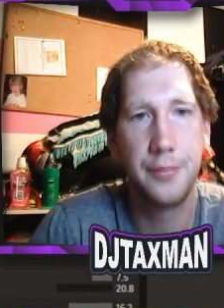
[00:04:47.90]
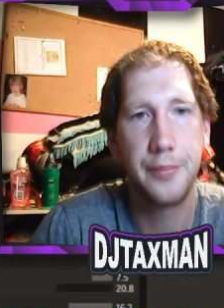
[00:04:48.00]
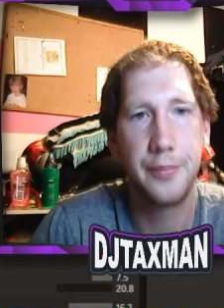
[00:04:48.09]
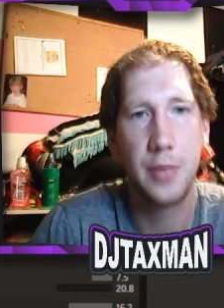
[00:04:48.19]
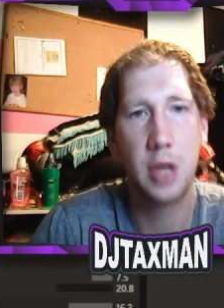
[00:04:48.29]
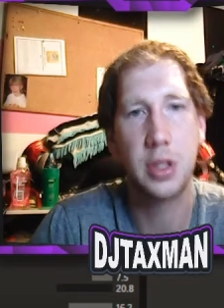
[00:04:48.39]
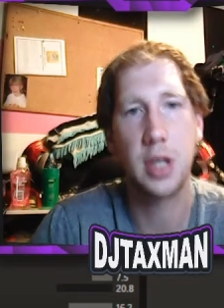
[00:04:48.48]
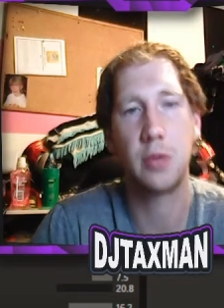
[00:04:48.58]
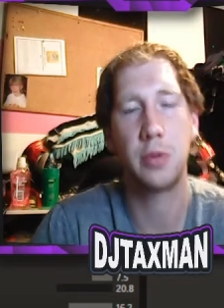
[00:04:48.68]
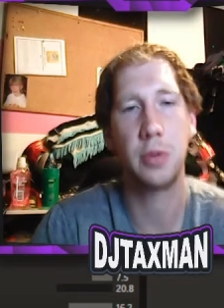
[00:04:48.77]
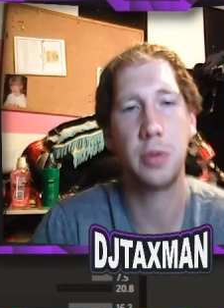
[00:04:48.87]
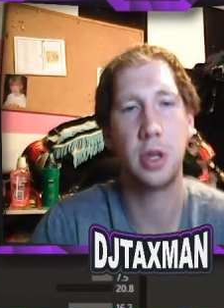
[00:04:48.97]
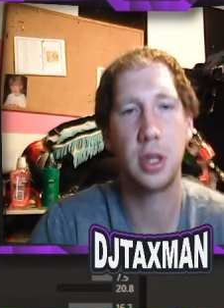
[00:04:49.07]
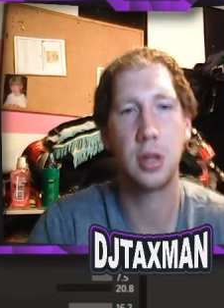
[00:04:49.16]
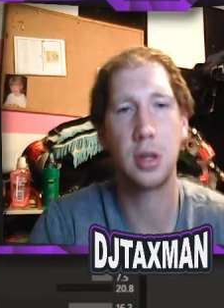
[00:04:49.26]
I'll take with my
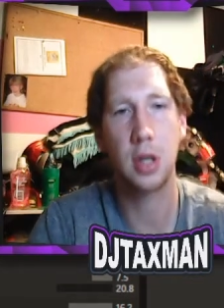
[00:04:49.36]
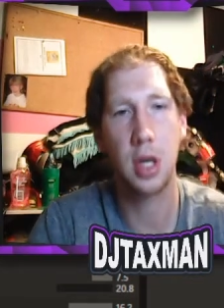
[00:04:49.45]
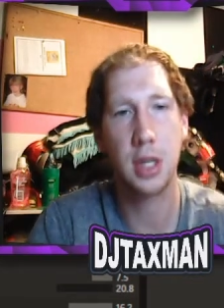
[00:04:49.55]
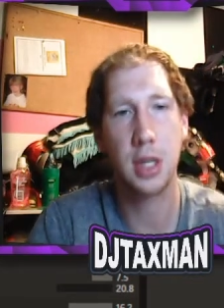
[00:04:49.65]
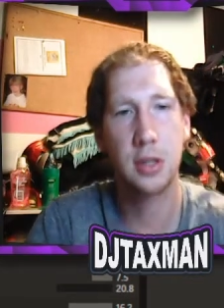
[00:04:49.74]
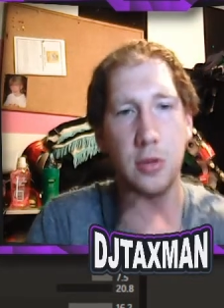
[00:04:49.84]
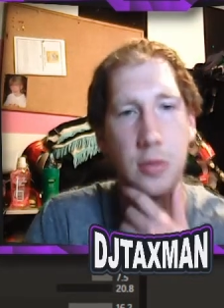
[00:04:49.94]
castle.